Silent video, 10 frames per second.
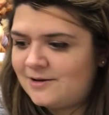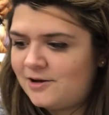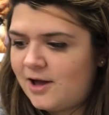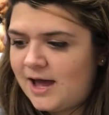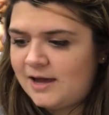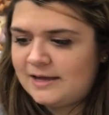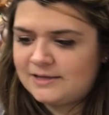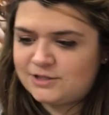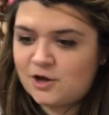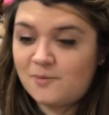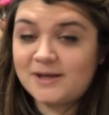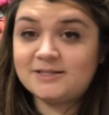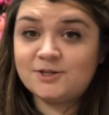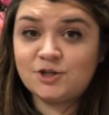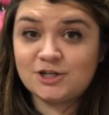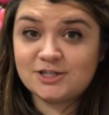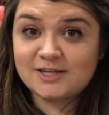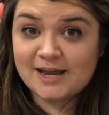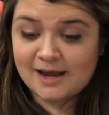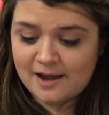Okay, so my sister's
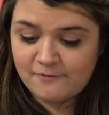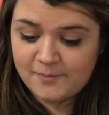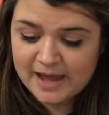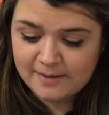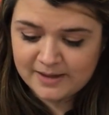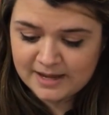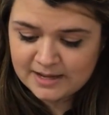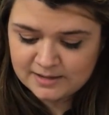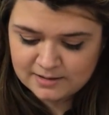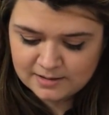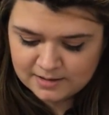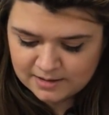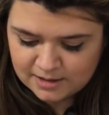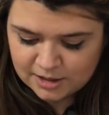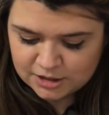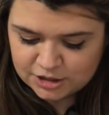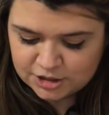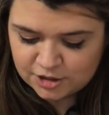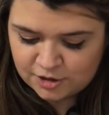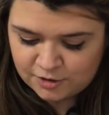gonna have a baby
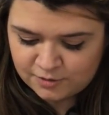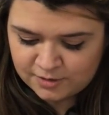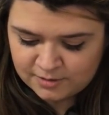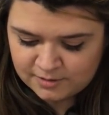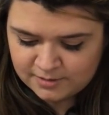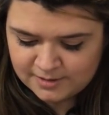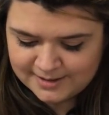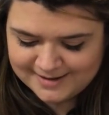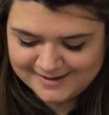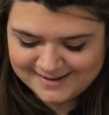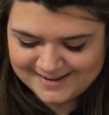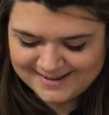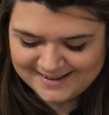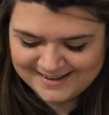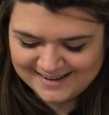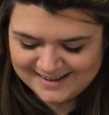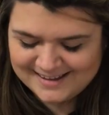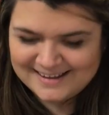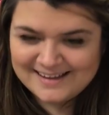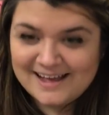soon.
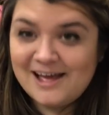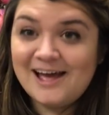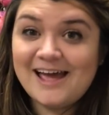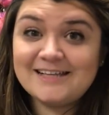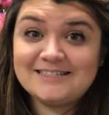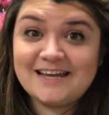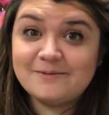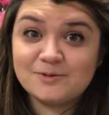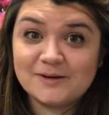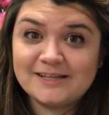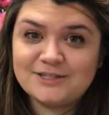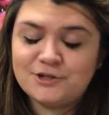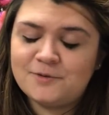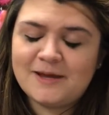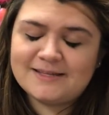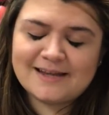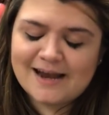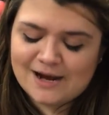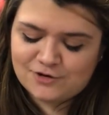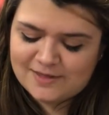It seems really soon to me. It's not
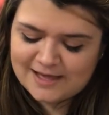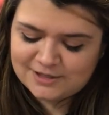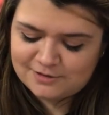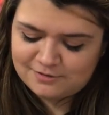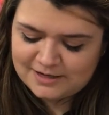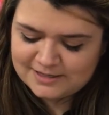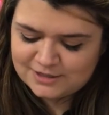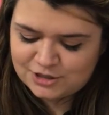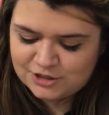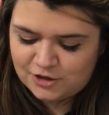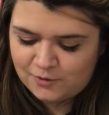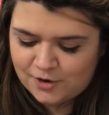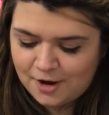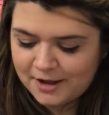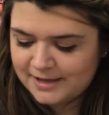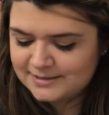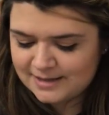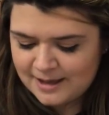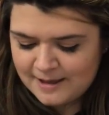actually that soon. She's due in August.